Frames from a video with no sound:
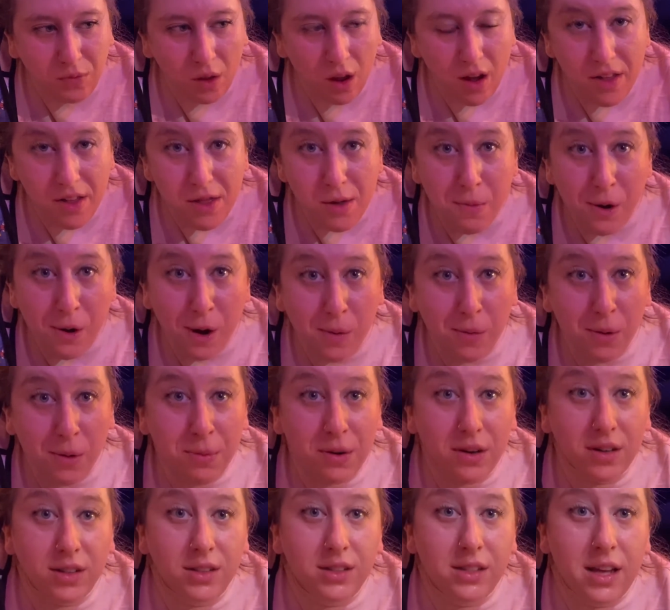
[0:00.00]
when the boba
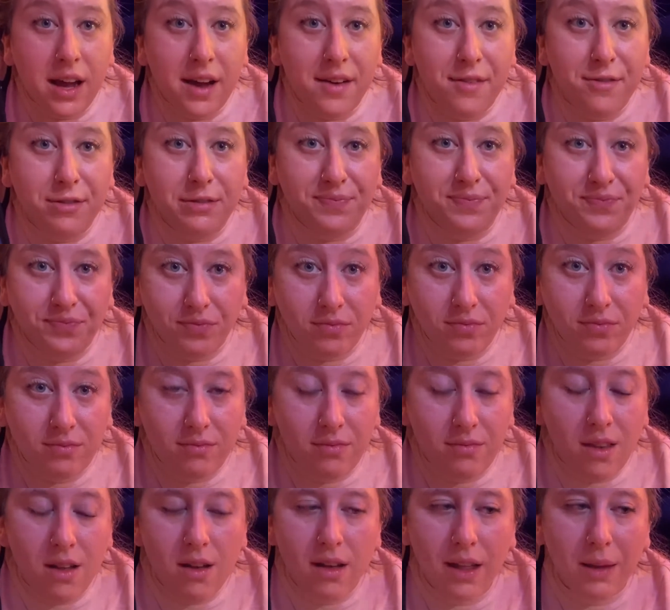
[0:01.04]
pearls have
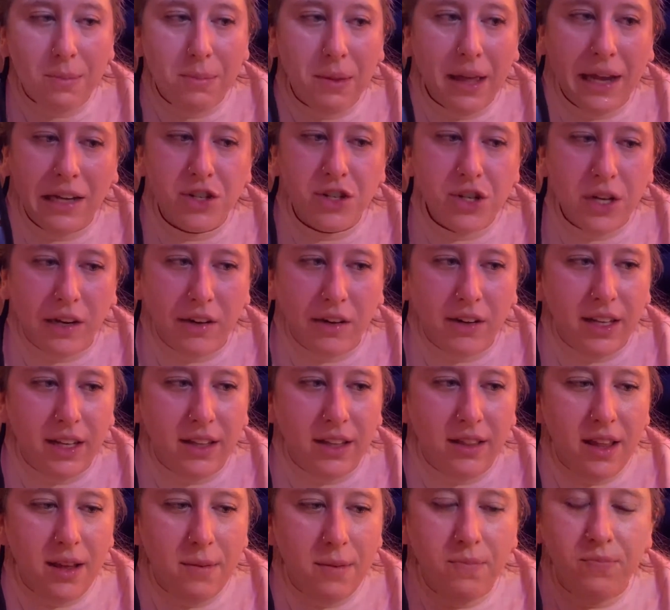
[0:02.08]
like black cherry in
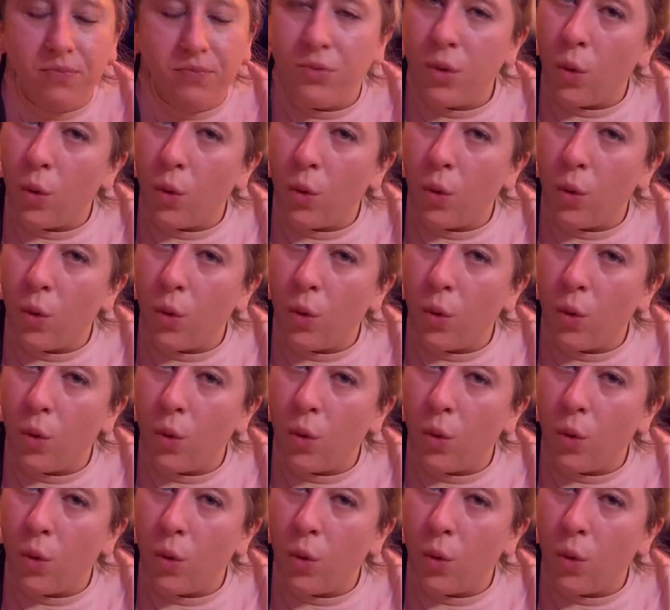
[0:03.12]
them.